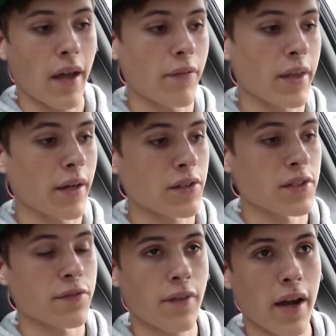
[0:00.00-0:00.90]
Everything else
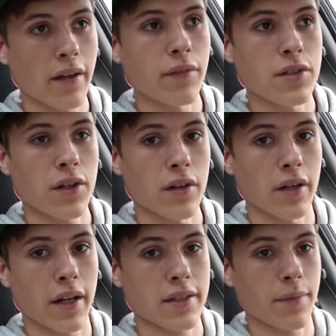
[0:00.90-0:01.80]
is fine of this car
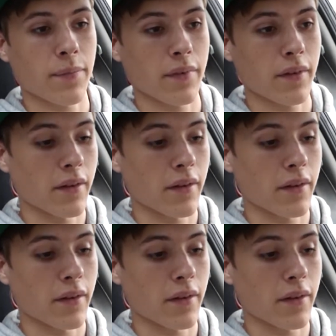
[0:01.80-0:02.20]
except